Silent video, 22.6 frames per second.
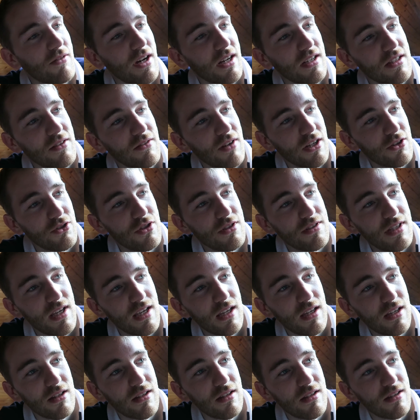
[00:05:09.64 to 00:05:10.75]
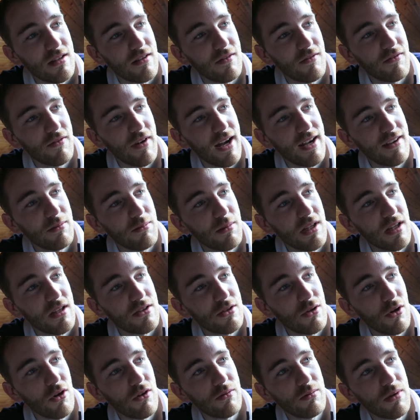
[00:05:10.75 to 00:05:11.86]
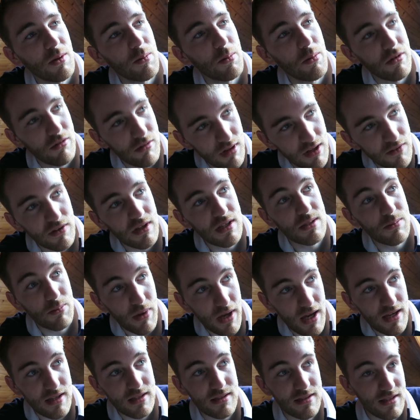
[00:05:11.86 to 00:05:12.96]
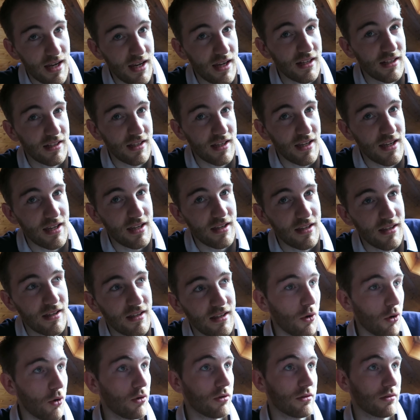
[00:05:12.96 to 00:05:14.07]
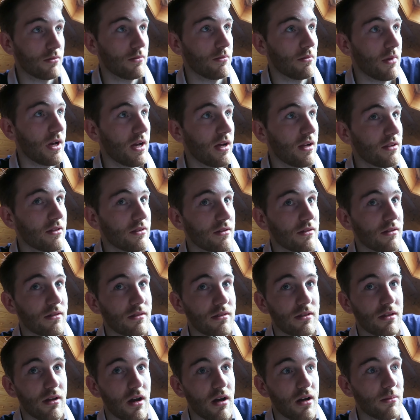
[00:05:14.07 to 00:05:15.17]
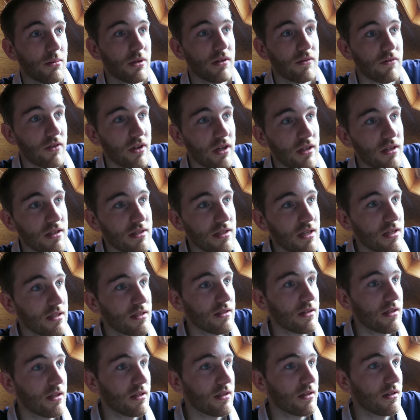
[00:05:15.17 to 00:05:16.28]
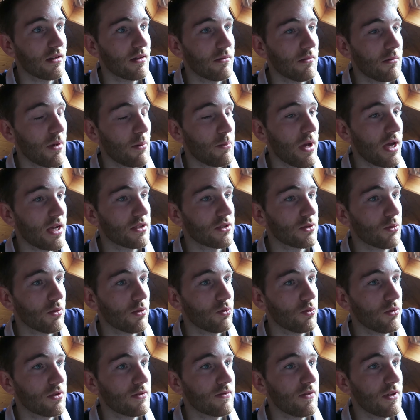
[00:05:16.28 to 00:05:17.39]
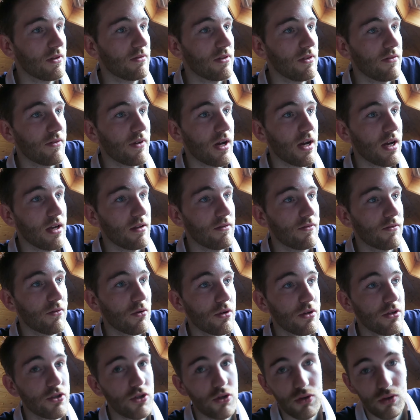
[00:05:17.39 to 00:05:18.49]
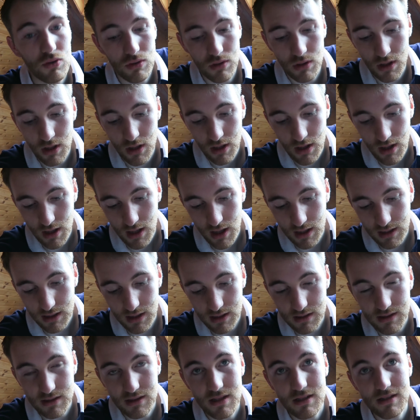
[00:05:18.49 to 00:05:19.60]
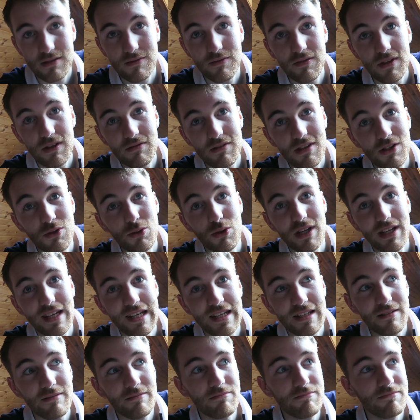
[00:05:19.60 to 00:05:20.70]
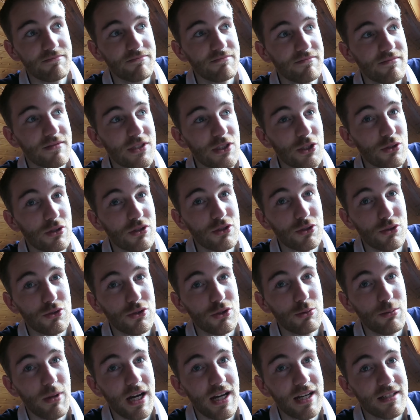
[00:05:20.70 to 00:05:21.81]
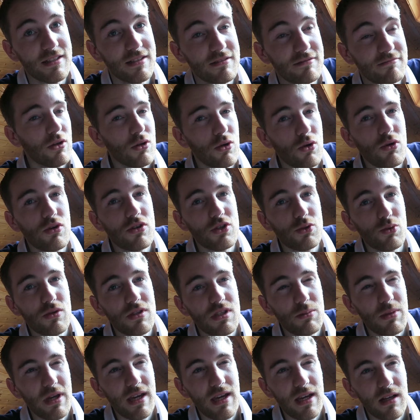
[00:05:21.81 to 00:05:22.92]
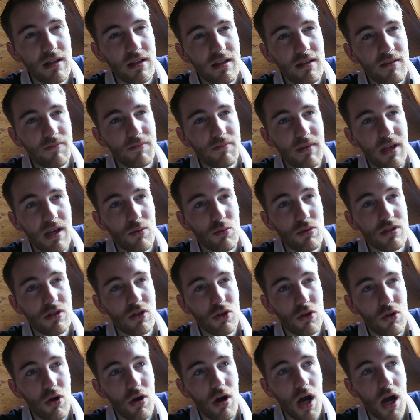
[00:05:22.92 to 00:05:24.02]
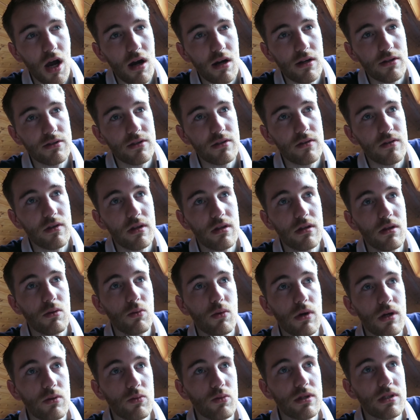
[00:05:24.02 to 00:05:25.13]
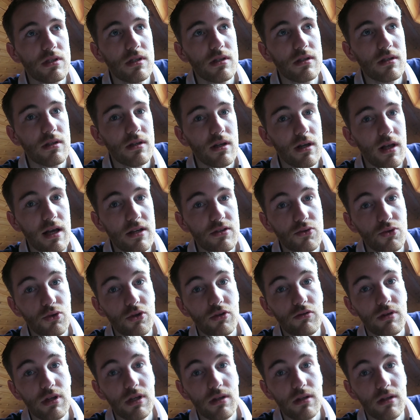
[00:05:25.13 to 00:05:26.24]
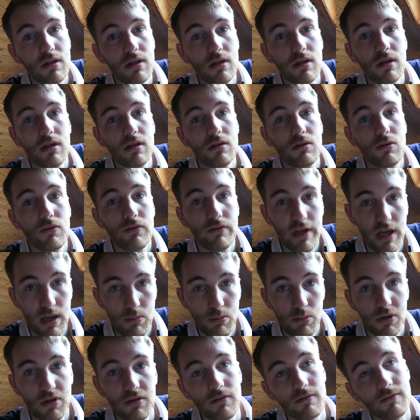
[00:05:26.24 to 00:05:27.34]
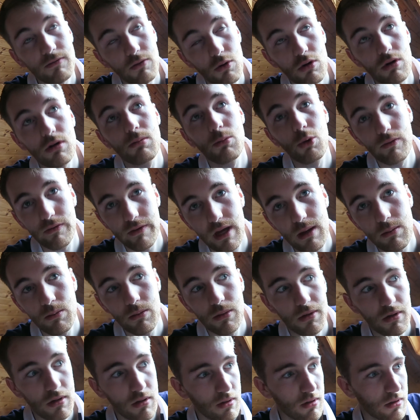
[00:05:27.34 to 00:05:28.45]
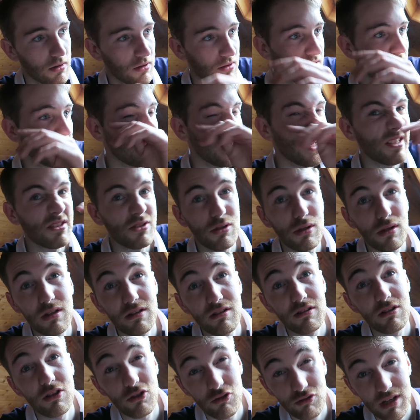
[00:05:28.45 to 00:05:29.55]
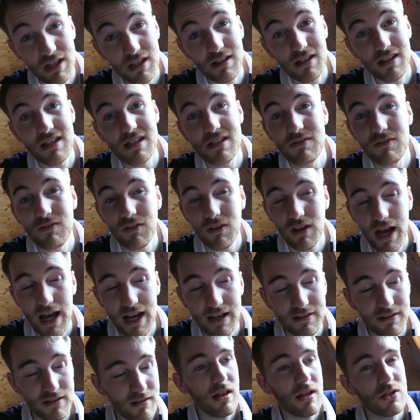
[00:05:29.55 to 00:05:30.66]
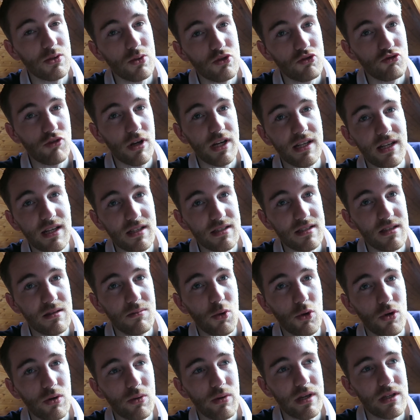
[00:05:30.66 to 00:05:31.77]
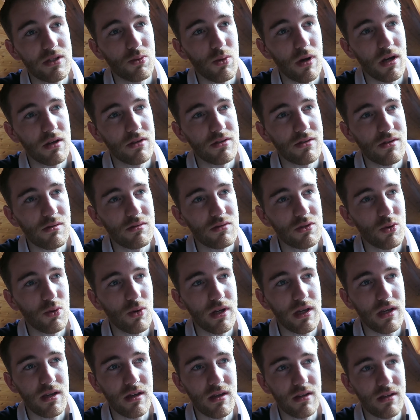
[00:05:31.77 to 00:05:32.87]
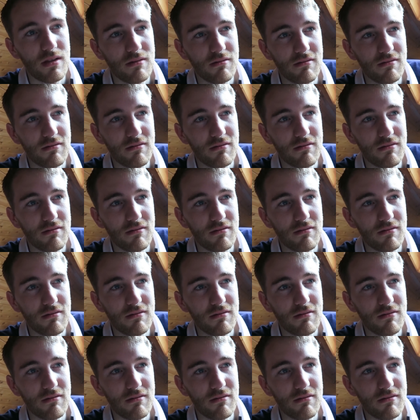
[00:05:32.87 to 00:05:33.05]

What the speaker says: fact, I've actually taken 5 minutes off my previous best 10k. On my Garmin thing it says that my best one was 55:42, and now doing this in 50:29, so it's not too bad. The course was a bit hilly. It was a lot harder than the one we did at Glasgow Green in November for Movember, because Glasgow Green is flat. This was right next to the motorway as well, so it was quite